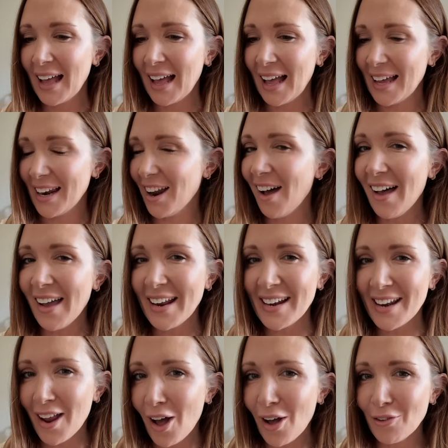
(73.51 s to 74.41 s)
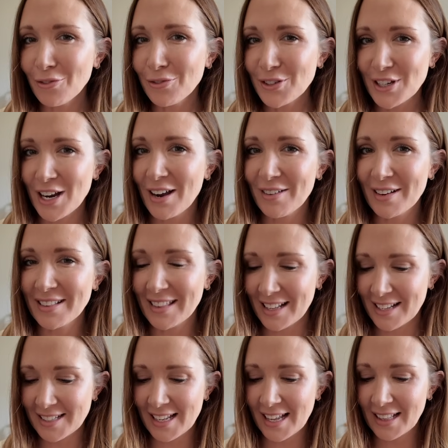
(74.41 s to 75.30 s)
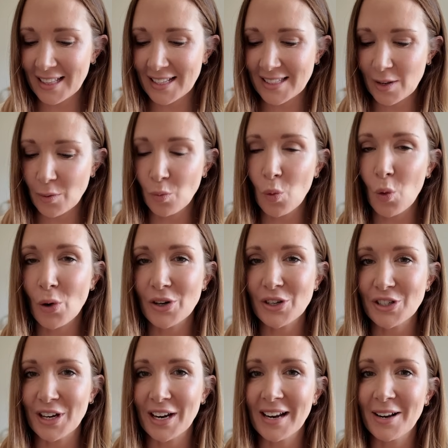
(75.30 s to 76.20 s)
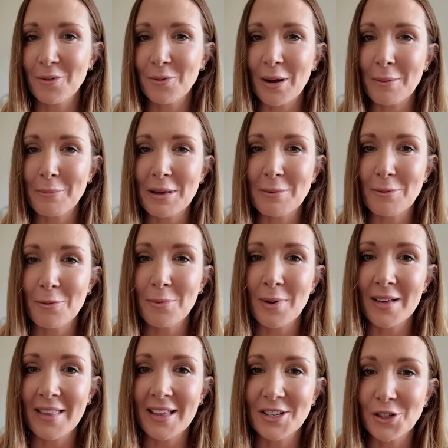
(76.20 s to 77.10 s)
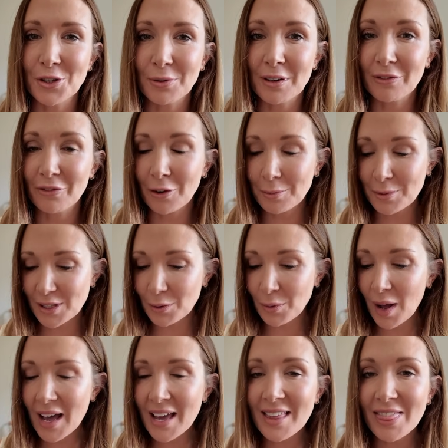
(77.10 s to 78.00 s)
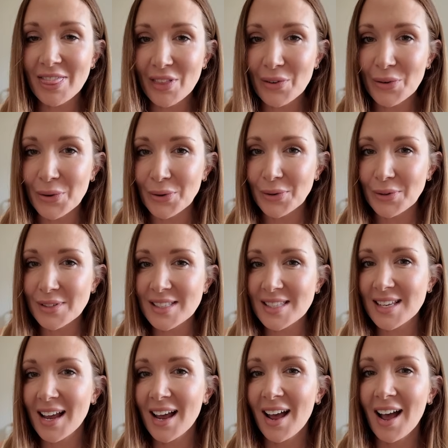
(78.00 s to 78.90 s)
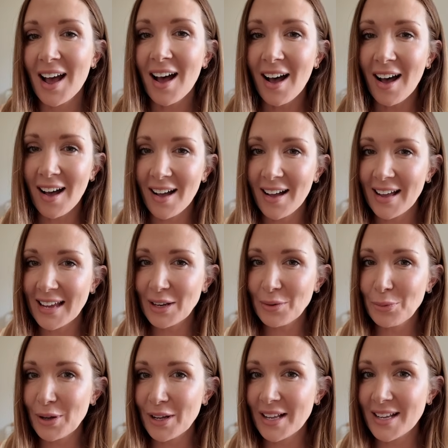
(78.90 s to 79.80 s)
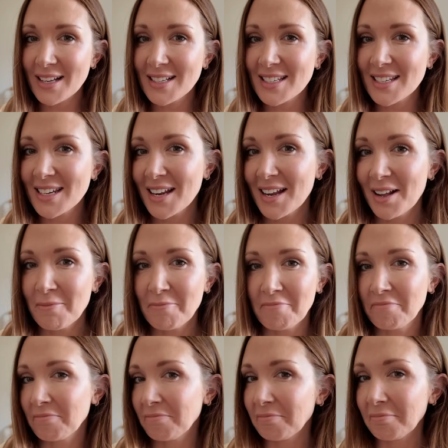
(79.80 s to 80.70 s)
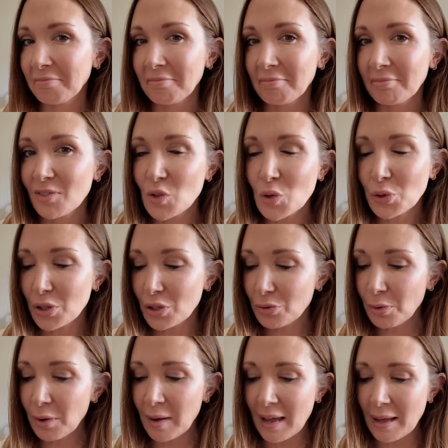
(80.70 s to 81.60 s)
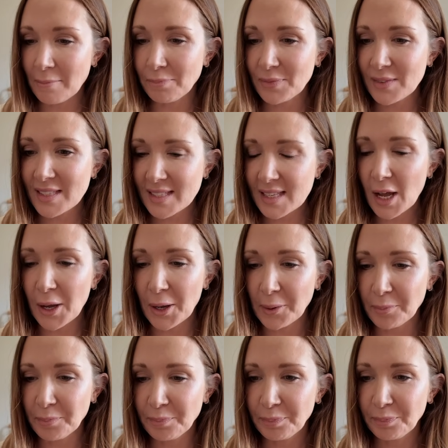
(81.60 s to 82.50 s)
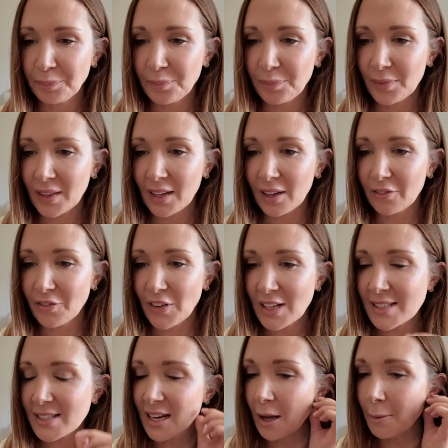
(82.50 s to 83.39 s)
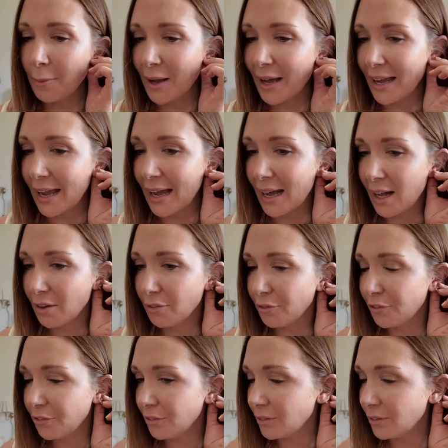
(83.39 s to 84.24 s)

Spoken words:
And I love sharing things like this and watching where people buy their jewellery from. So I thought I would talk you through it. So first up, I have